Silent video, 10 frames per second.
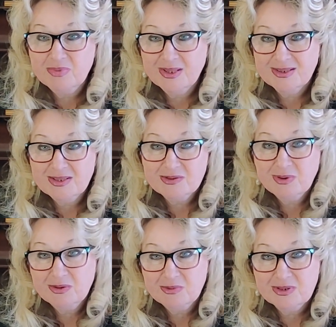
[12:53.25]
But this
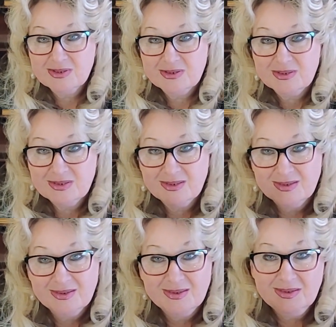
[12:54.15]
one was
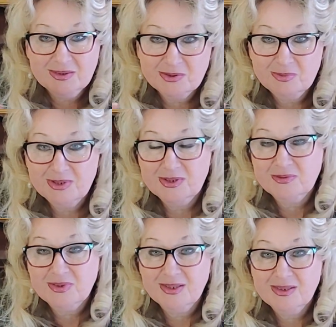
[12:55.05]
a little bit
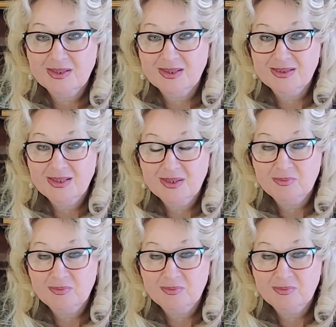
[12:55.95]
different and